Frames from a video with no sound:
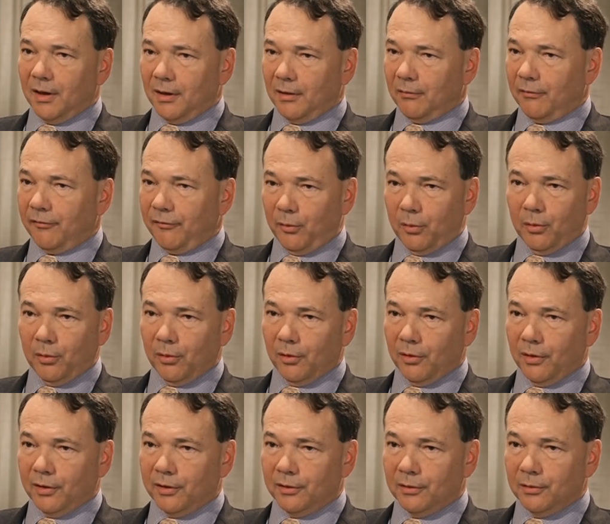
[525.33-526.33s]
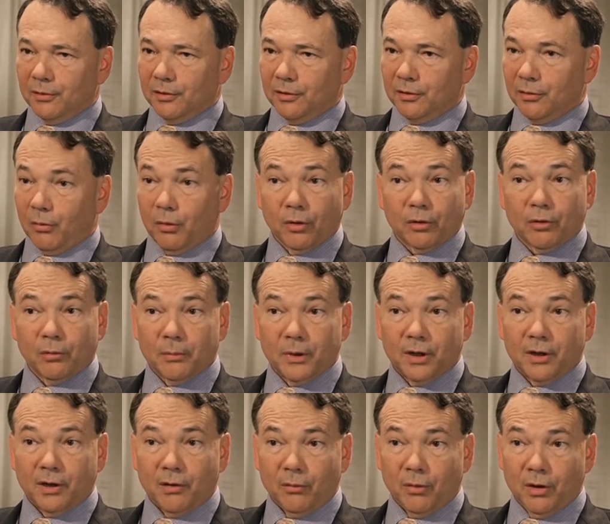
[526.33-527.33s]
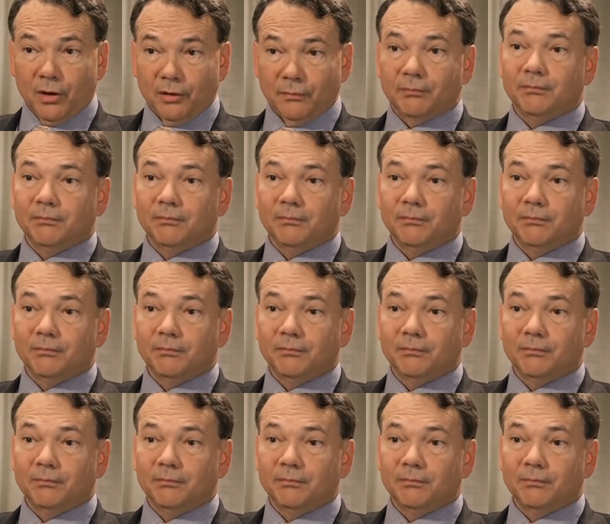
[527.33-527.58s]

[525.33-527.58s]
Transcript: for a union the worker may not want.